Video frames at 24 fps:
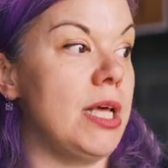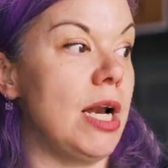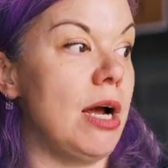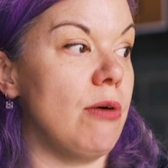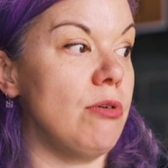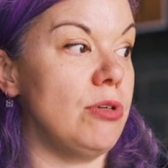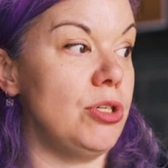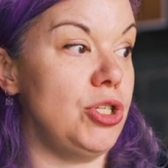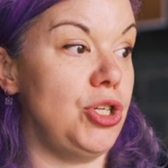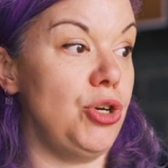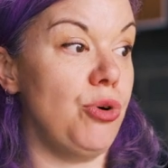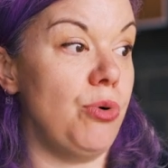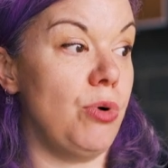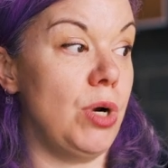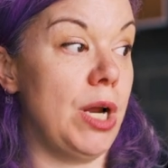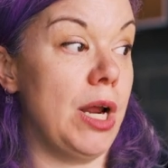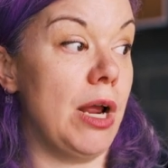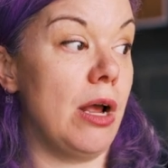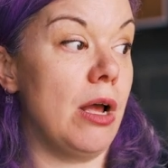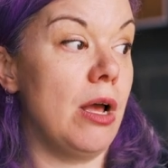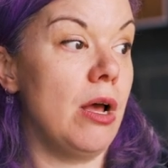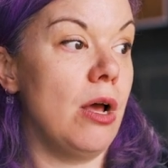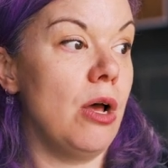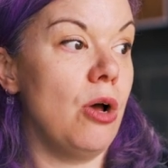that I was
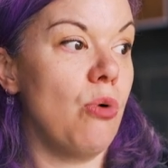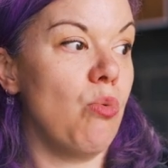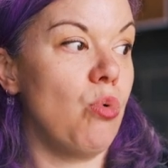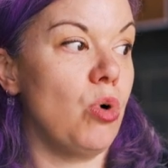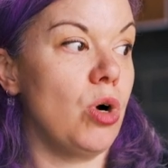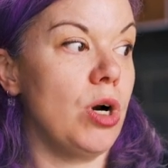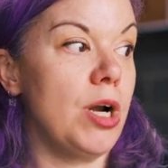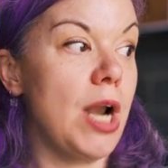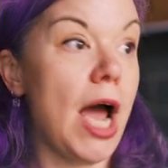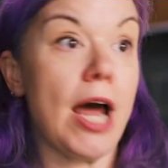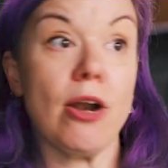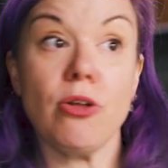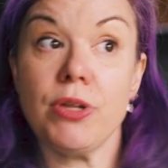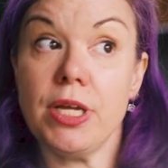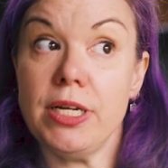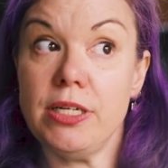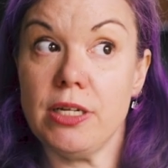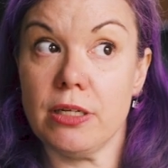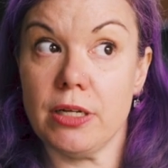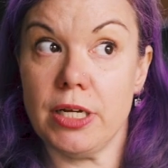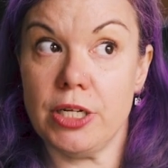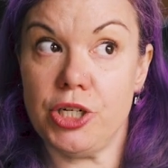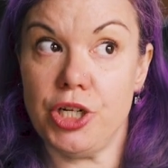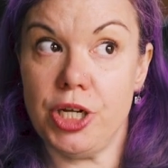doing were not only
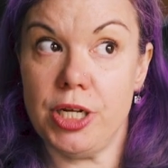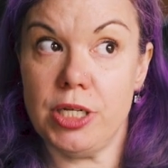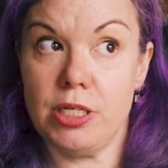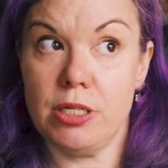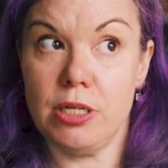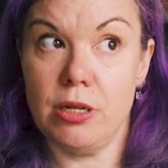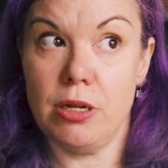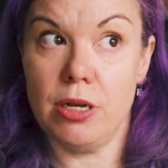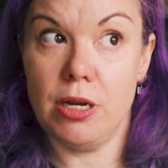delicious,